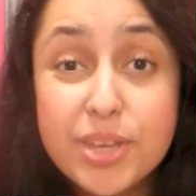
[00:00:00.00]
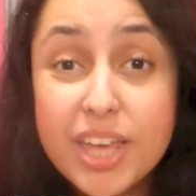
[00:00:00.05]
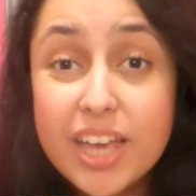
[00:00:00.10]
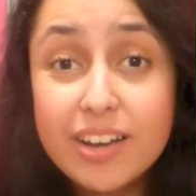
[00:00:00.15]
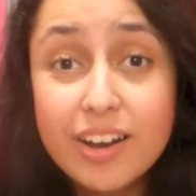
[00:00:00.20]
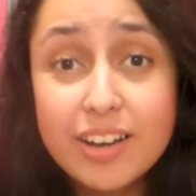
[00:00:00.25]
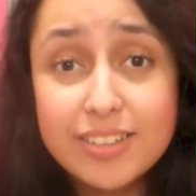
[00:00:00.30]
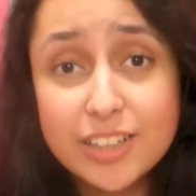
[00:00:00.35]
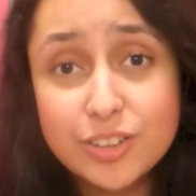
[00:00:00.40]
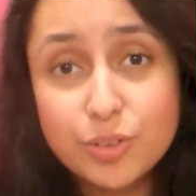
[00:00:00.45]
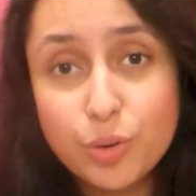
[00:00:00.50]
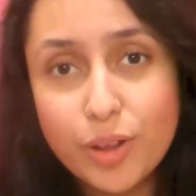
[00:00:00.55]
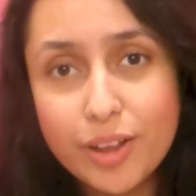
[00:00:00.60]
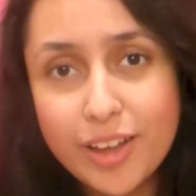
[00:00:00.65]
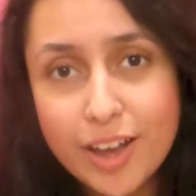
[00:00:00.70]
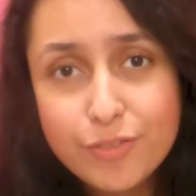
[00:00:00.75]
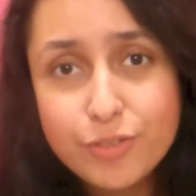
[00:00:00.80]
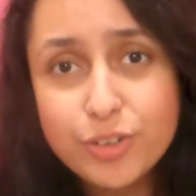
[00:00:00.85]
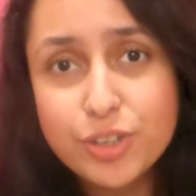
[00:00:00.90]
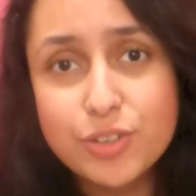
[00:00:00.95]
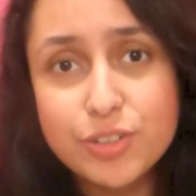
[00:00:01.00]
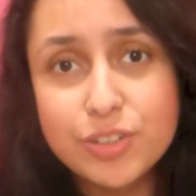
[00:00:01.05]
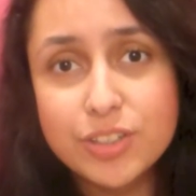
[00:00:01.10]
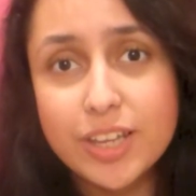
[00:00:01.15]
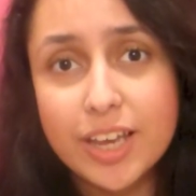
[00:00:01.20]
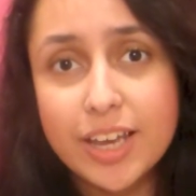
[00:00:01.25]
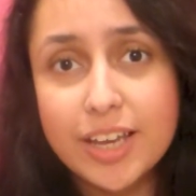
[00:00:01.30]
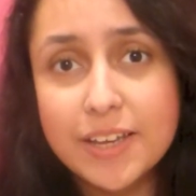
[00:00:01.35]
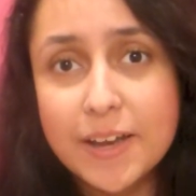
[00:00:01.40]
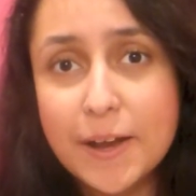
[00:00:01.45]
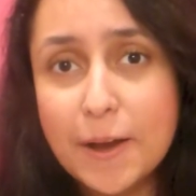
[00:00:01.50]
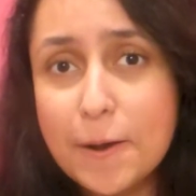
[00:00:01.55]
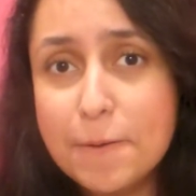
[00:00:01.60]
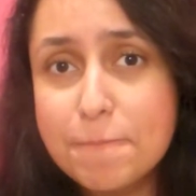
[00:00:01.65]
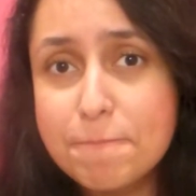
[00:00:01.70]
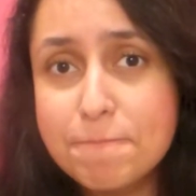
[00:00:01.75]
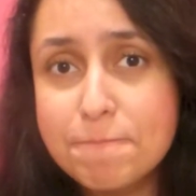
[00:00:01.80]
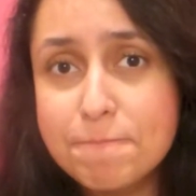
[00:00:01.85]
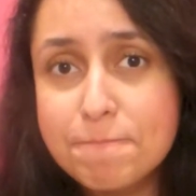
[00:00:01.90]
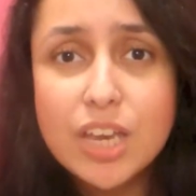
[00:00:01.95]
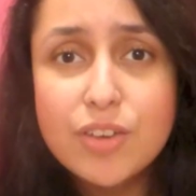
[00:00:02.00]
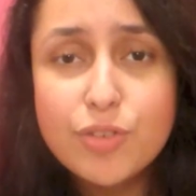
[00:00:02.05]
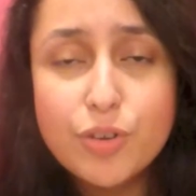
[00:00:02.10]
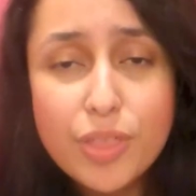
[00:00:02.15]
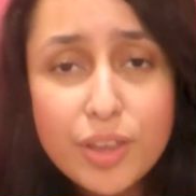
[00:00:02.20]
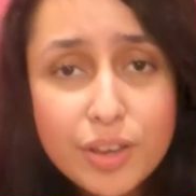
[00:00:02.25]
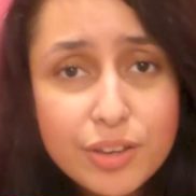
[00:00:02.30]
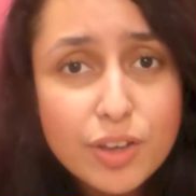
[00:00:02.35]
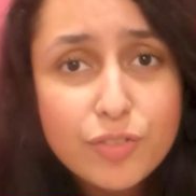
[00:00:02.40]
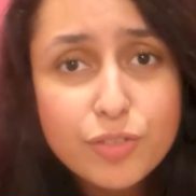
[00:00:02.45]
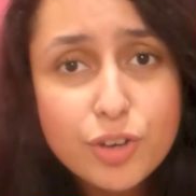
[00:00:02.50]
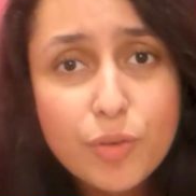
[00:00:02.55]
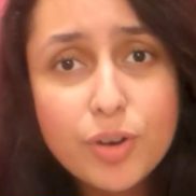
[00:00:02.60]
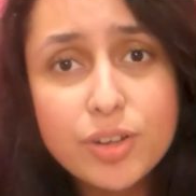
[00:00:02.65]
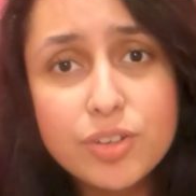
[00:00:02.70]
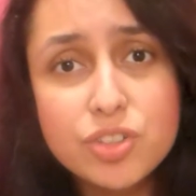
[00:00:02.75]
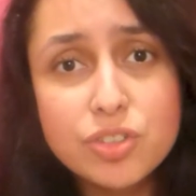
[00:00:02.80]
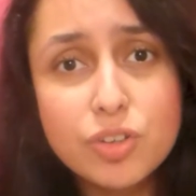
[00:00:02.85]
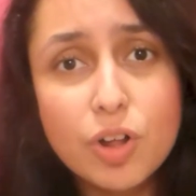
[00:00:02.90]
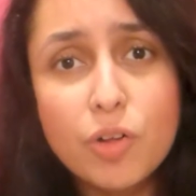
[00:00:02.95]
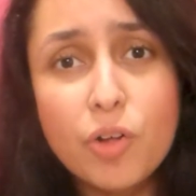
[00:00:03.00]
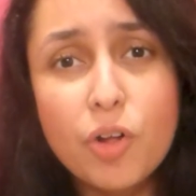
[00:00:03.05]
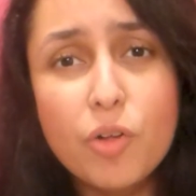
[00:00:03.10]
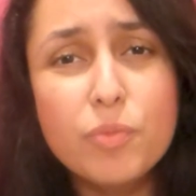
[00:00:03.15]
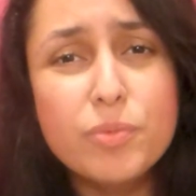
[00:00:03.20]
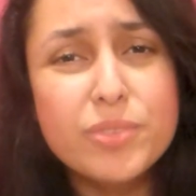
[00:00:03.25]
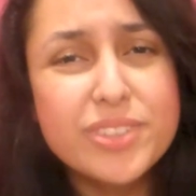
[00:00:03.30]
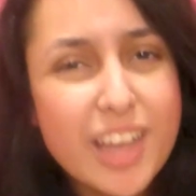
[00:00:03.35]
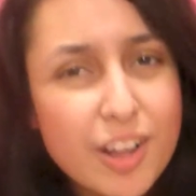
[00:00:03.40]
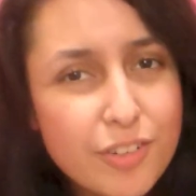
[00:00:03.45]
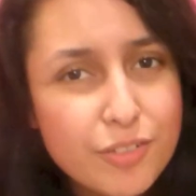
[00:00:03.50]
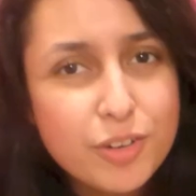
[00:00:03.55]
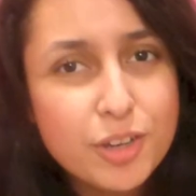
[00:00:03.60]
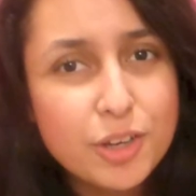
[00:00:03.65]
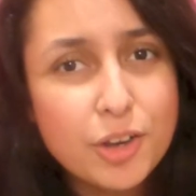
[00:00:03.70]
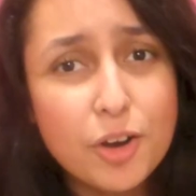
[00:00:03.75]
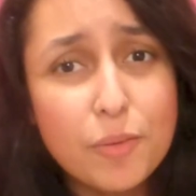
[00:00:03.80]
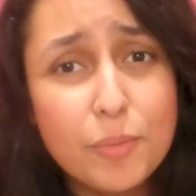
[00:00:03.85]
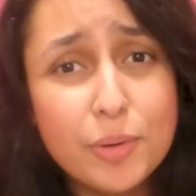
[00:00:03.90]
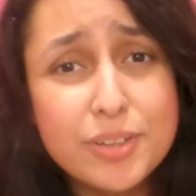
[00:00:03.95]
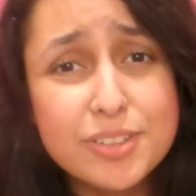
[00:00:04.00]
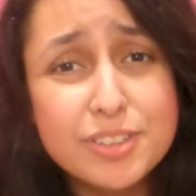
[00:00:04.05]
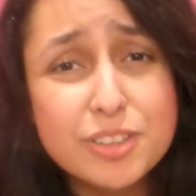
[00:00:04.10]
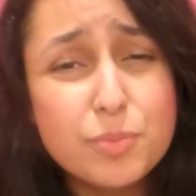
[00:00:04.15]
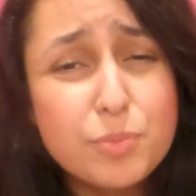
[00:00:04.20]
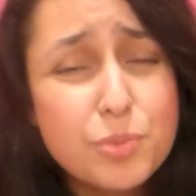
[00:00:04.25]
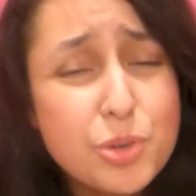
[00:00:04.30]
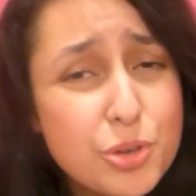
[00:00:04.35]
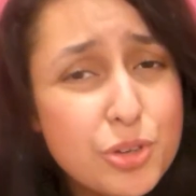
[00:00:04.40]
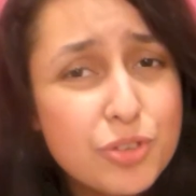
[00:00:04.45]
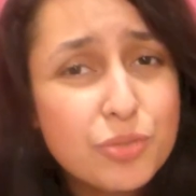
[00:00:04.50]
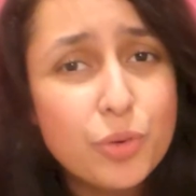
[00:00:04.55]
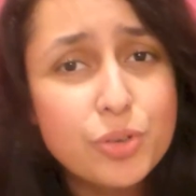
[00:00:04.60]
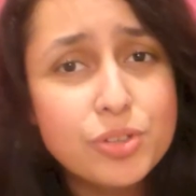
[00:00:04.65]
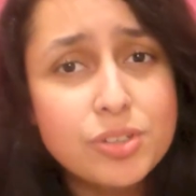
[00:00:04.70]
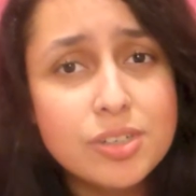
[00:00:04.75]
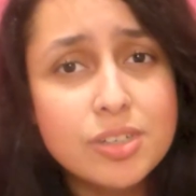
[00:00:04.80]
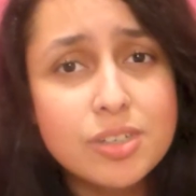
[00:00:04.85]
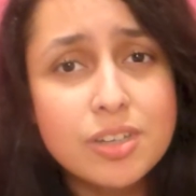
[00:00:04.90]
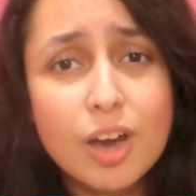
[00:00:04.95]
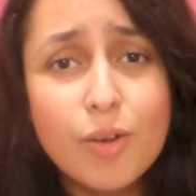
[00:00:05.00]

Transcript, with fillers: But yeah guys, that's all I have for you today. Um, if you're thinking of going to Stockholm, definitely go because it's a beautiful city.